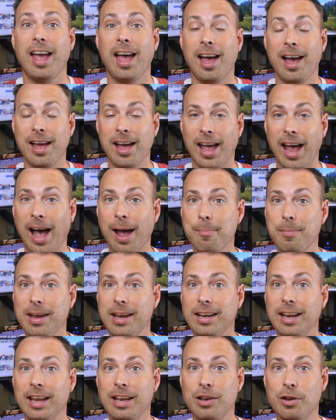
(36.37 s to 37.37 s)
uh, I
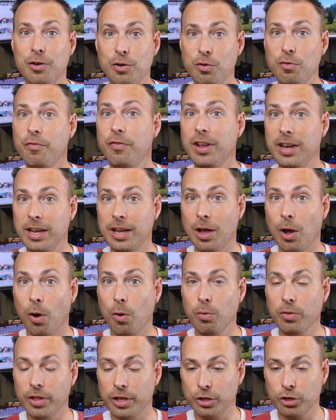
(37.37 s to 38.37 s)
made a new
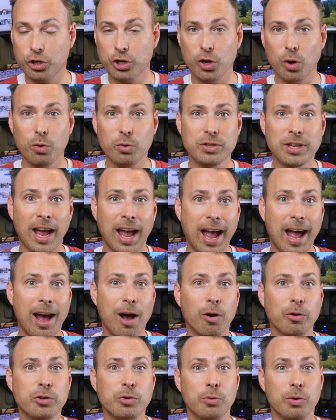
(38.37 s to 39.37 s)
video that shows
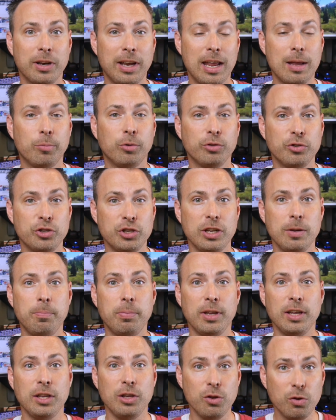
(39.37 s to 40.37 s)
how to enable
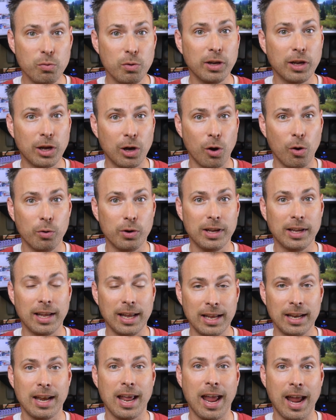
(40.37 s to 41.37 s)
GPU encoding
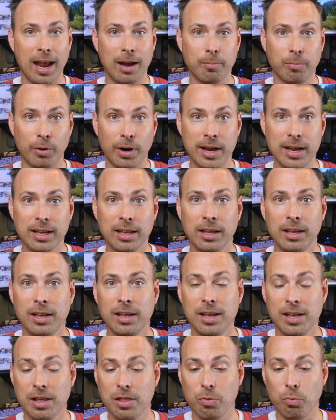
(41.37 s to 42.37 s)
in Handbrake
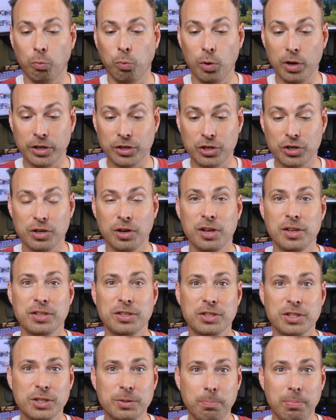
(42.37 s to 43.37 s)
which
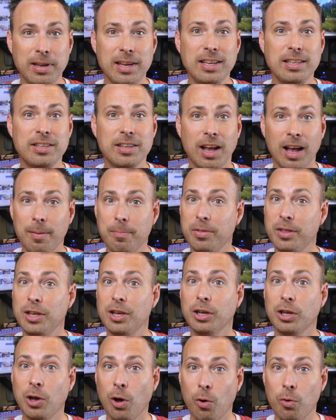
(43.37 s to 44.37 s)
speeds up
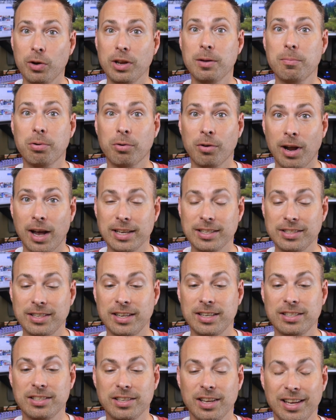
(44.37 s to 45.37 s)
the encoding
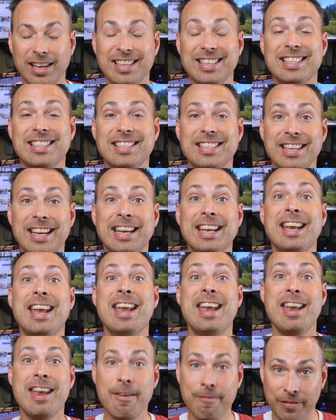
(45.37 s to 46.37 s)
process
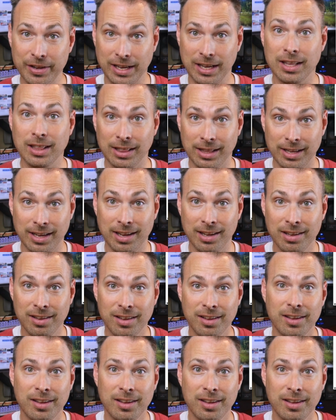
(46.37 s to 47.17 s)
significantly.